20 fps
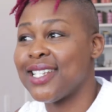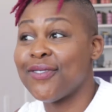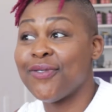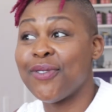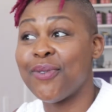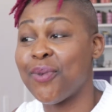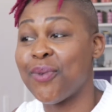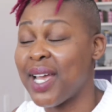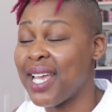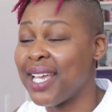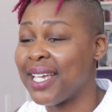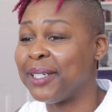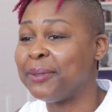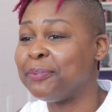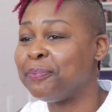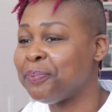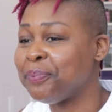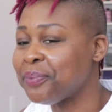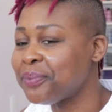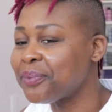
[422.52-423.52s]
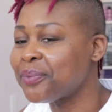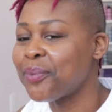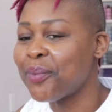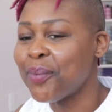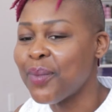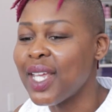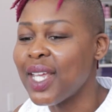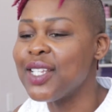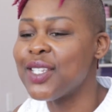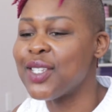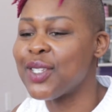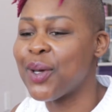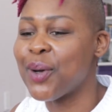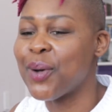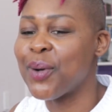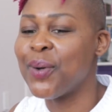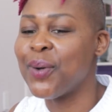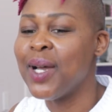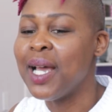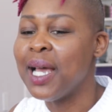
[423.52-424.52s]
different way.
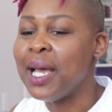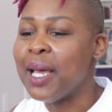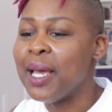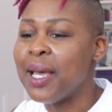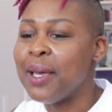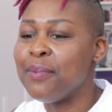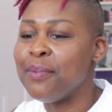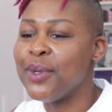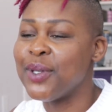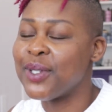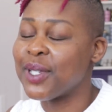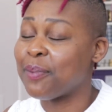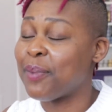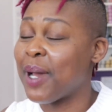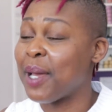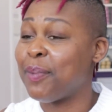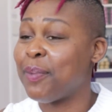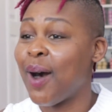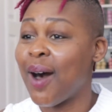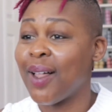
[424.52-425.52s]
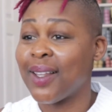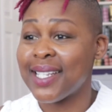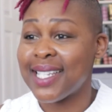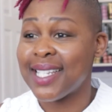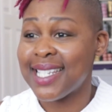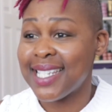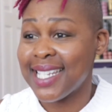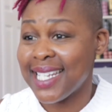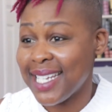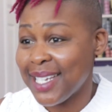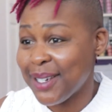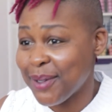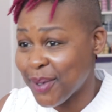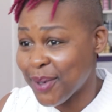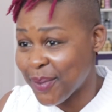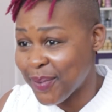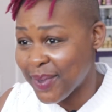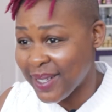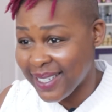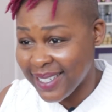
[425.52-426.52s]
So, music by Paula
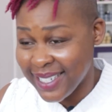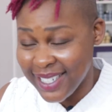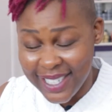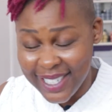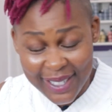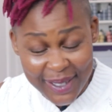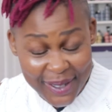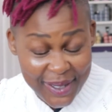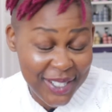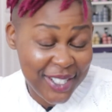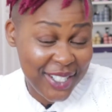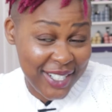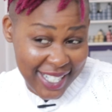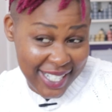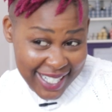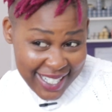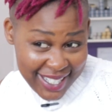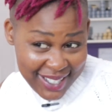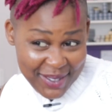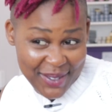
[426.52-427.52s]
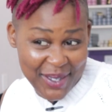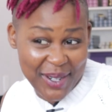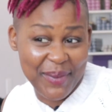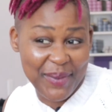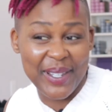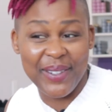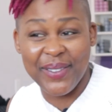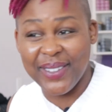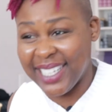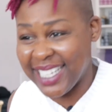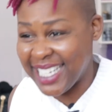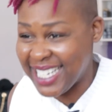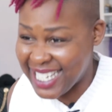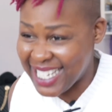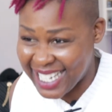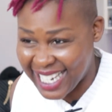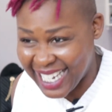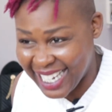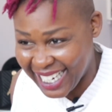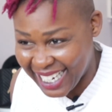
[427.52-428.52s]
will be
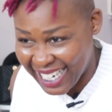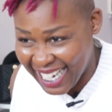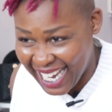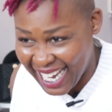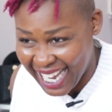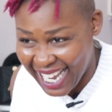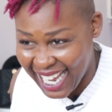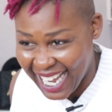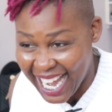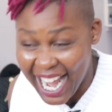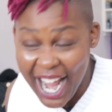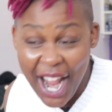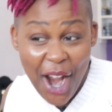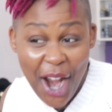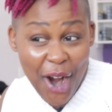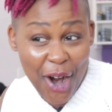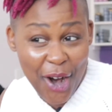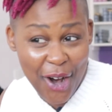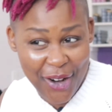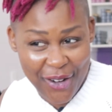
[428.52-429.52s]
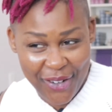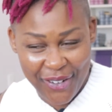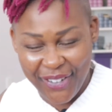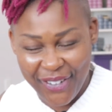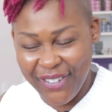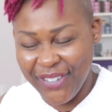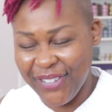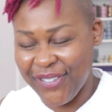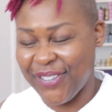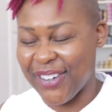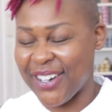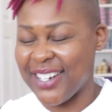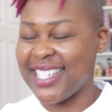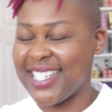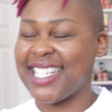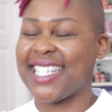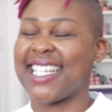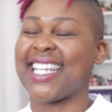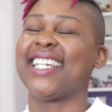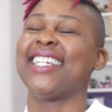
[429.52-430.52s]
releasing her
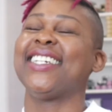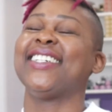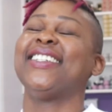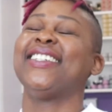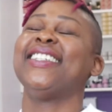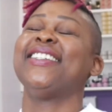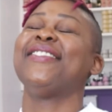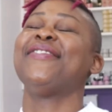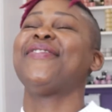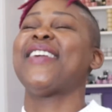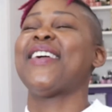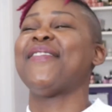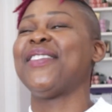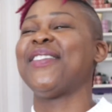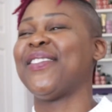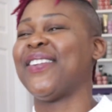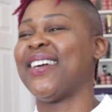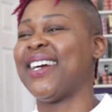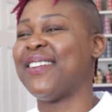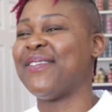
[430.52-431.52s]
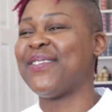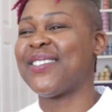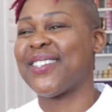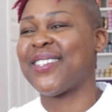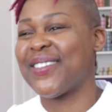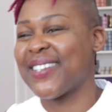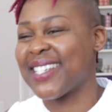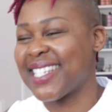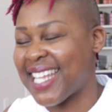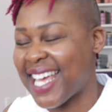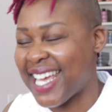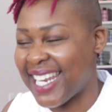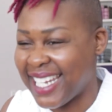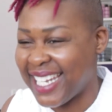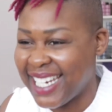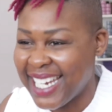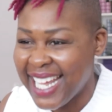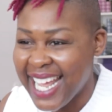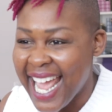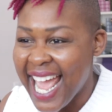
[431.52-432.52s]
first single in February. I'm so
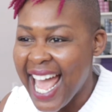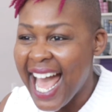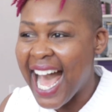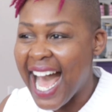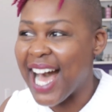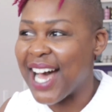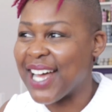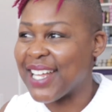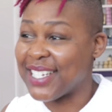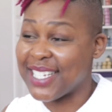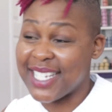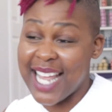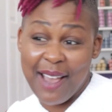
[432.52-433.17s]
excited. It just